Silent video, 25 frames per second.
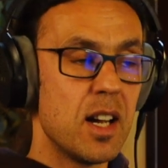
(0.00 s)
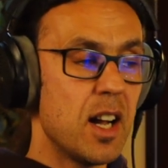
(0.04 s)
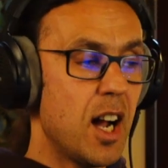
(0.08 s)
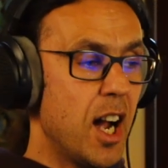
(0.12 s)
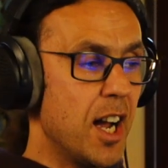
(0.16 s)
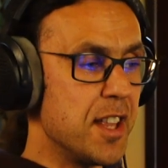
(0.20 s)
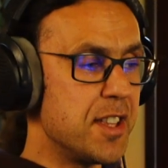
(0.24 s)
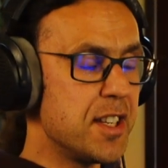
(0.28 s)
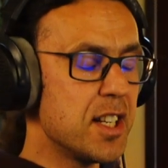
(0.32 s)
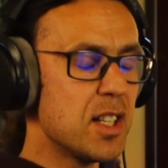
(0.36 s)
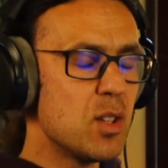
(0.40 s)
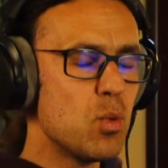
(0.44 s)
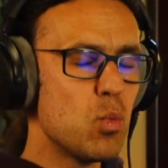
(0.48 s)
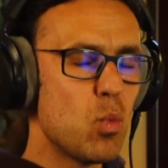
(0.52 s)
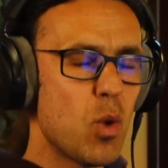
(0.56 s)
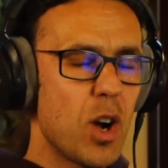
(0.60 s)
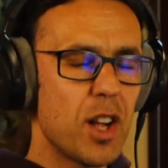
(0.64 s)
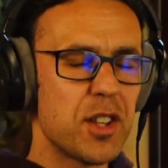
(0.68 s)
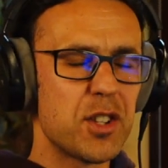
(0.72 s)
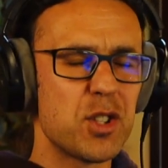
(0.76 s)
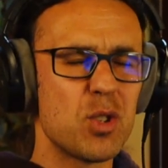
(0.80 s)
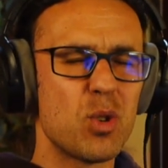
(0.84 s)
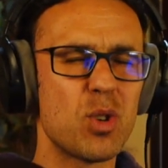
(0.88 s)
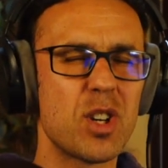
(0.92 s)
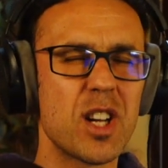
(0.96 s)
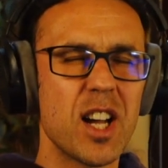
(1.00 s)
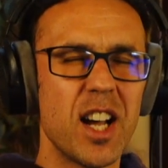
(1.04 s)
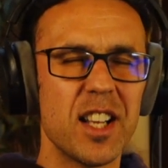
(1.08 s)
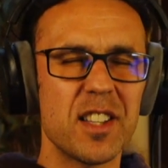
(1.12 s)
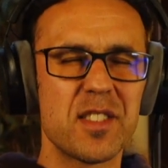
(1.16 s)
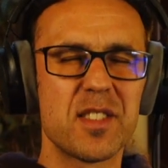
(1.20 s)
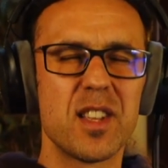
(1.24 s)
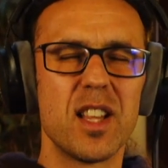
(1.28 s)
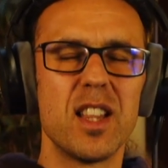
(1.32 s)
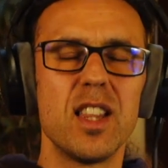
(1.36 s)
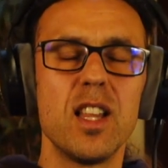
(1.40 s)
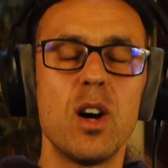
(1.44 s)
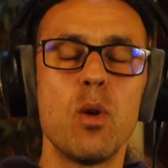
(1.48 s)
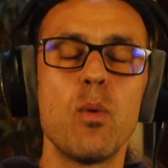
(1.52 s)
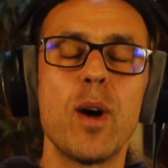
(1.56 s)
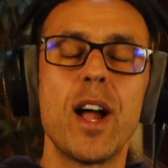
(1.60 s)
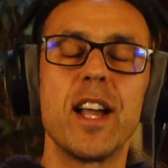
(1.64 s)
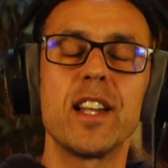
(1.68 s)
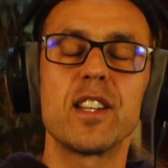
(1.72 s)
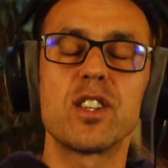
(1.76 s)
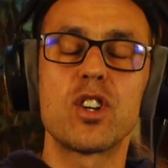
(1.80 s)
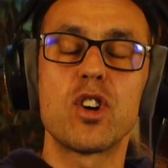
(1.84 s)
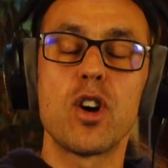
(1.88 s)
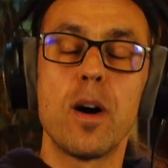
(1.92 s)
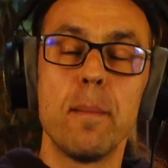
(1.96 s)
I didn't want to cut the low
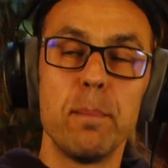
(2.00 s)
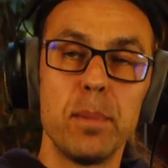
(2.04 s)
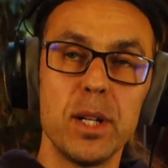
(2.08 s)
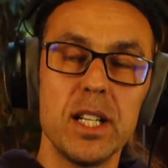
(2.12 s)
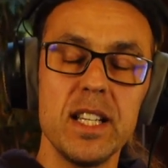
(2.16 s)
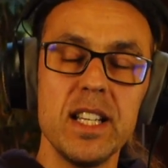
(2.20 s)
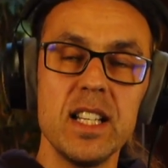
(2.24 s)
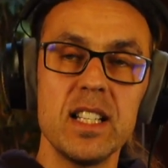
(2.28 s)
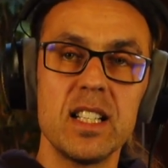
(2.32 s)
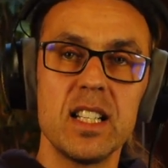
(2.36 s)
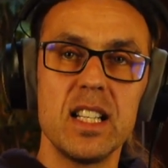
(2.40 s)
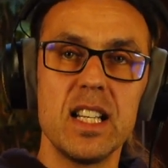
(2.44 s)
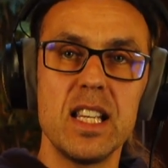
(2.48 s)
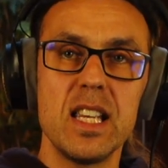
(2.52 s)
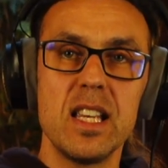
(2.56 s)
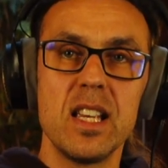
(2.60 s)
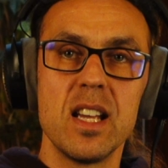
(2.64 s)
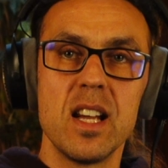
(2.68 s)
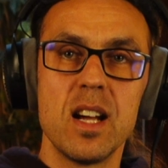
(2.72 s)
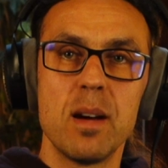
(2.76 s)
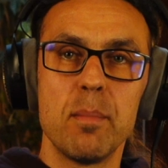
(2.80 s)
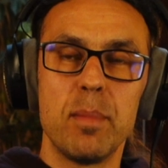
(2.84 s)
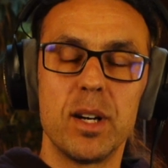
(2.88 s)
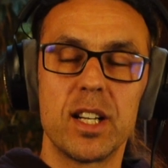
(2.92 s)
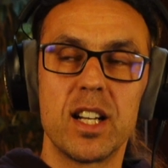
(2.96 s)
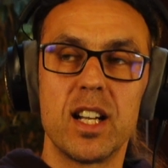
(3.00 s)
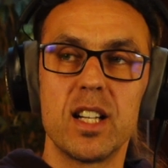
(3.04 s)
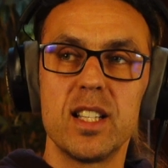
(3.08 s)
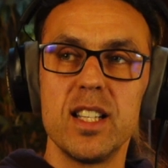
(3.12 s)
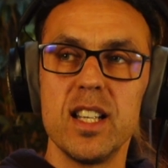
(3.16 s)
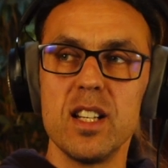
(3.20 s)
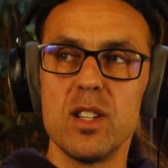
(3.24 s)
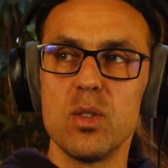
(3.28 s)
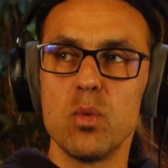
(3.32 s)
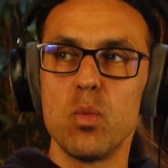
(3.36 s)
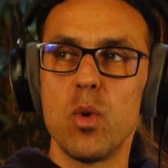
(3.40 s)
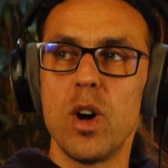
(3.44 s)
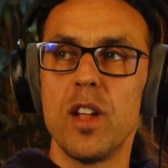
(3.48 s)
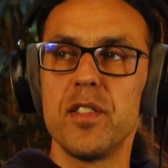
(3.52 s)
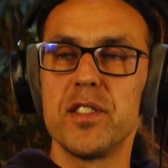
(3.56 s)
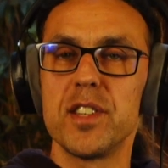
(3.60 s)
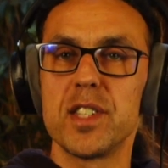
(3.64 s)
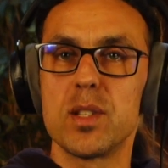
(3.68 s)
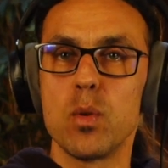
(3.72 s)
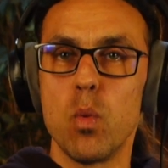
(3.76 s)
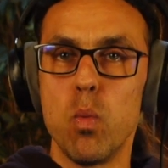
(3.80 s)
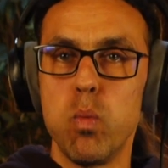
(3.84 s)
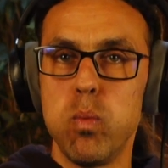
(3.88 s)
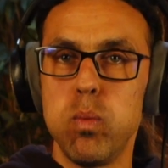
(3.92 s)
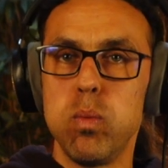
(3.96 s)
end completely, but I didn't want
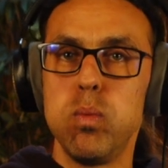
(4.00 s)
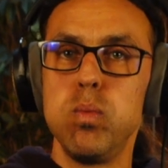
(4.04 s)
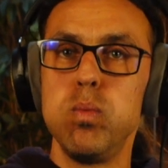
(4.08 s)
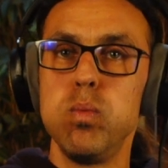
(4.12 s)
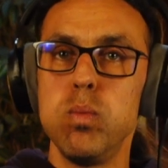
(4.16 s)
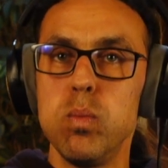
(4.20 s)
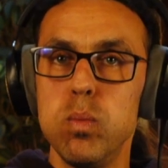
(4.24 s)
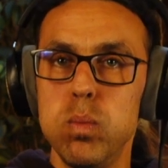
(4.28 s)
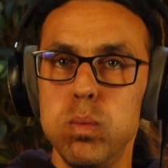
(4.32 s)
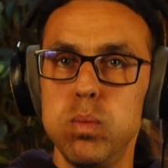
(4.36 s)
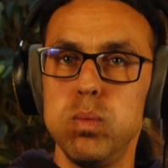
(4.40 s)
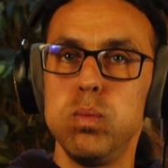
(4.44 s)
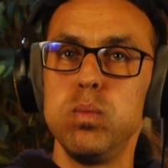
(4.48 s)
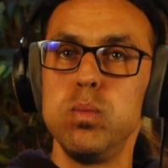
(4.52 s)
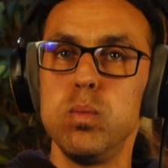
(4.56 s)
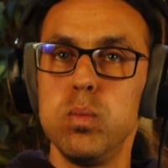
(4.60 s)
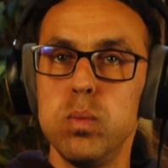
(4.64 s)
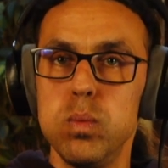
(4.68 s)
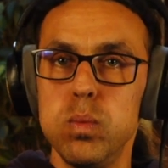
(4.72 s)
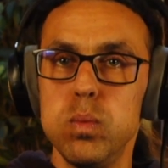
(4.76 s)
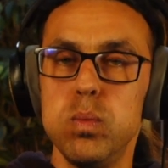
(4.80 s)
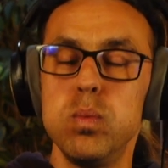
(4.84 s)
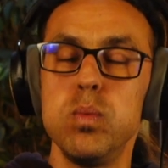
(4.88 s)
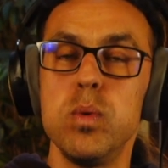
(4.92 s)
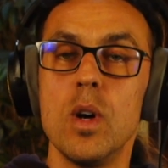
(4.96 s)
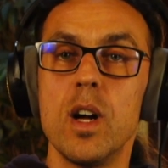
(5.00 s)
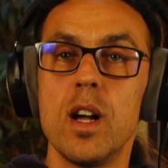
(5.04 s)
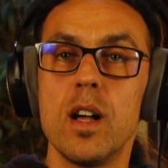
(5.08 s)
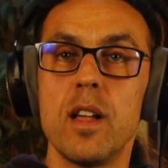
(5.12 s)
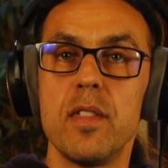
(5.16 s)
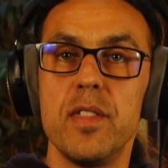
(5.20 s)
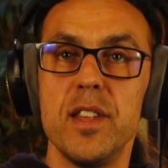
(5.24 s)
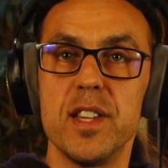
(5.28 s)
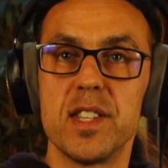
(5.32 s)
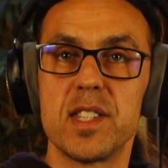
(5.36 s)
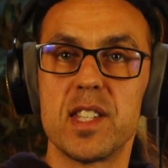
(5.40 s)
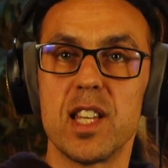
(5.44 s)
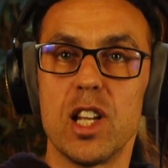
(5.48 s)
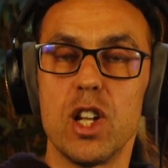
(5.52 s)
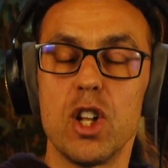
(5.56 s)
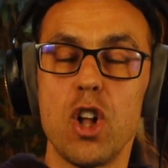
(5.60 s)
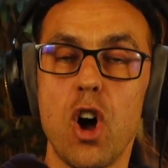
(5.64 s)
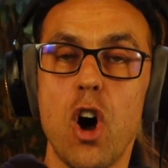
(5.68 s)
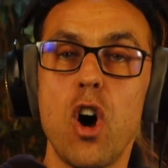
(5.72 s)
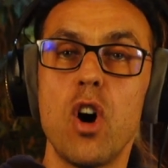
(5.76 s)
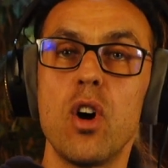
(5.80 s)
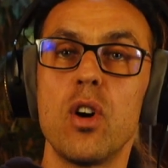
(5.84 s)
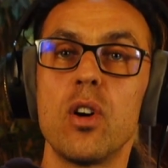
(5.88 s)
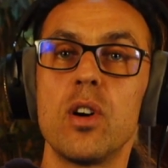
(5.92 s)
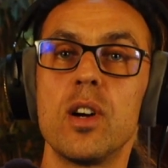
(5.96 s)
this woo, woo, woo, this
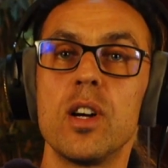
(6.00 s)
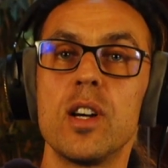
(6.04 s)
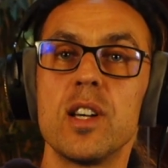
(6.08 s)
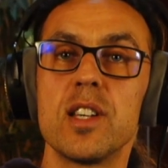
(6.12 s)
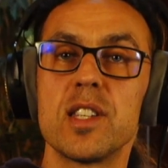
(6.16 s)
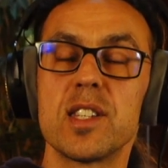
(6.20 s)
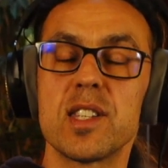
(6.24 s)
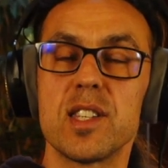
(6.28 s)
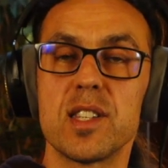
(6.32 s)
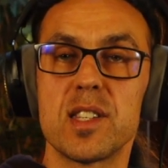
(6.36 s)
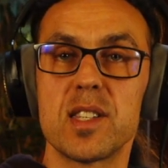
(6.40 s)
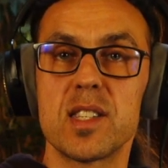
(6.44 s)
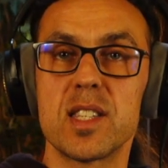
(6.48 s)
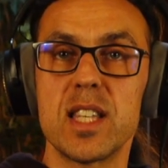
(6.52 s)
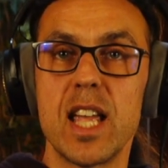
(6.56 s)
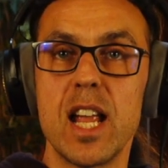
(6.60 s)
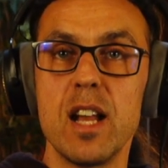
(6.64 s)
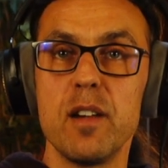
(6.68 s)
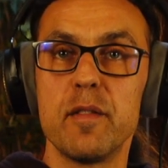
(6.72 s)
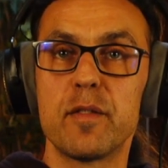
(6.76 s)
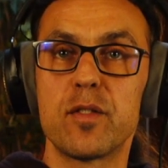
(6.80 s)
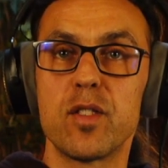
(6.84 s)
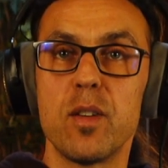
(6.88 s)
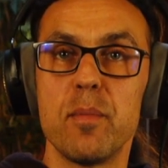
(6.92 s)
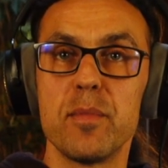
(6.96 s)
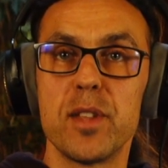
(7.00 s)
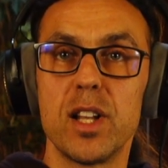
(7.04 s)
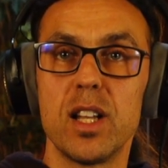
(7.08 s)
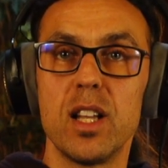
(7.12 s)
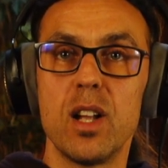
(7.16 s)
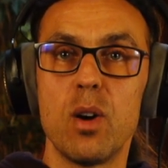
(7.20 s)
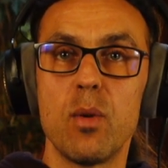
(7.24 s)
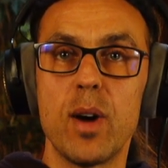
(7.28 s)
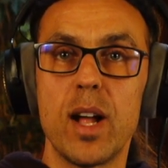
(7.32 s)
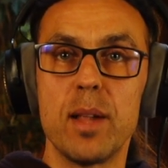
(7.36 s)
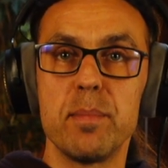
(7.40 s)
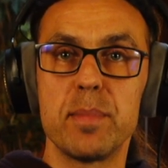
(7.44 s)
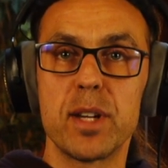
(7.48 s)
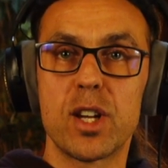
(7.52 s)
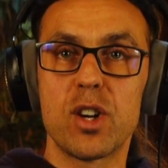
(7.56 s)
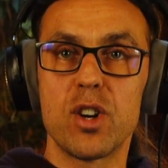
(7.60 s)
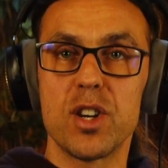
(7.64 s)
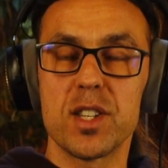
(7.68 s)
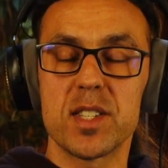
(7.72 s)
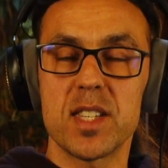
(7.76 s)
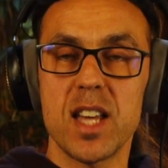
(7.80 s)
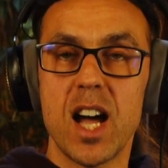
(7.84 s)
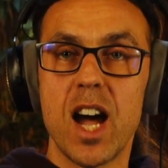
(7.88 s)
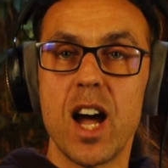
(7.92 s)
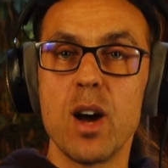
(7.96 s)
long sustain from the low end
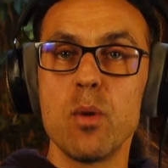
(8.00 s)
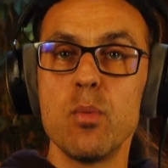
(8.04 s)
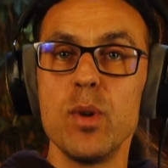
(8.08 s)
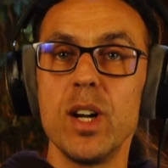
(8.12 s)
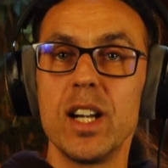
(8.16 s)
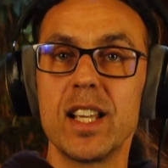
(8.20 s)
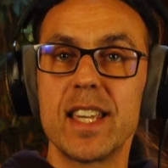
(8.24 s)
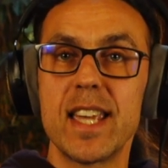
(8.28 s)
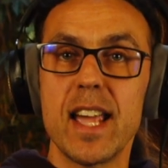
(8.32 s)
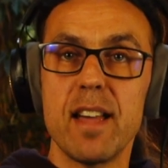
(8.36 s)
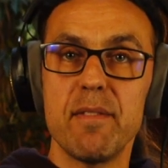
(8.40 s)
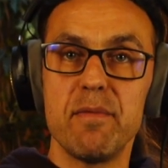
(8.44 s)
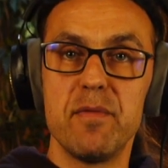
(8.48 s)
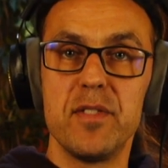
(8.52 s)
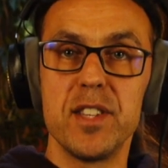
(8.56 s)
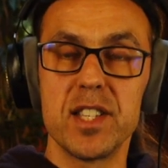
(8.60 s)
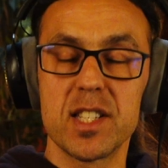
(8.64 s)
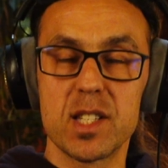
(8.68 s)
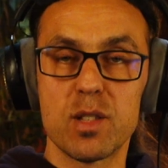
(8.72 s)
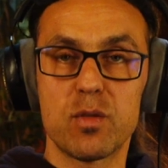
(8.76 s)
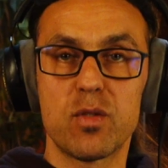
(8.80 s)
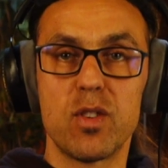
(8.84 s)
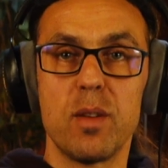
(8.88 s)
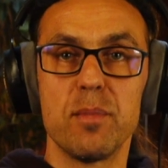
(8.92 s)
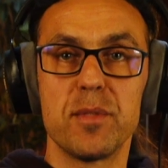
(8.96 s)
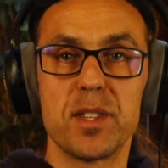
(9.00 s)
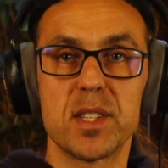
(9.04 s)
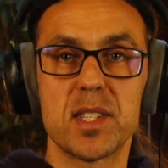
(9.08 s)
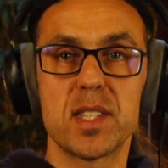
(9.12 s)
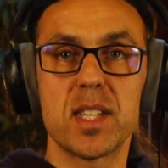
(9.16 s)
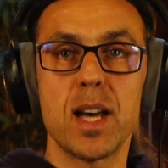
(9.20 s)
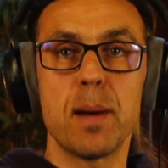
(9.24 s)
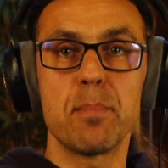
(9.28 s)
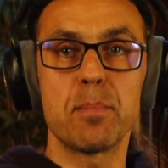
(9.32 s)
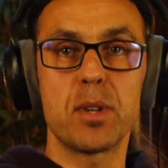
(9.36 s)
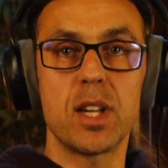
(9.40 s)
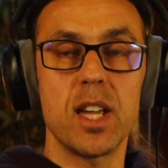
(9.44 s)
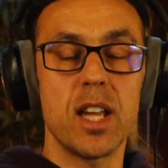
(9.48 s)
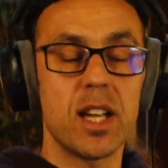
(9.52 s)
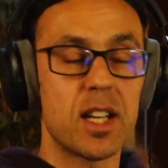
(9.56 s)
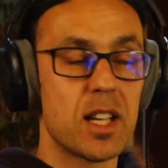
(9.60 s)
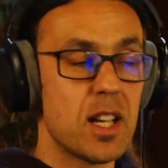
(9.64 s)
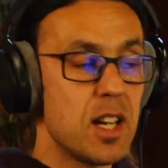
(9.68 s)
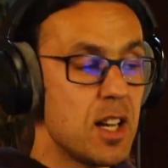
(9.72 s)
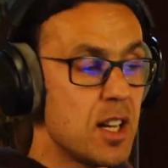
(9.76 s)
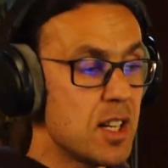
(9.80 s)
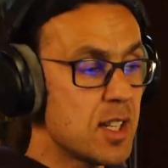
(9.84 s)
because I will get this from the subkick.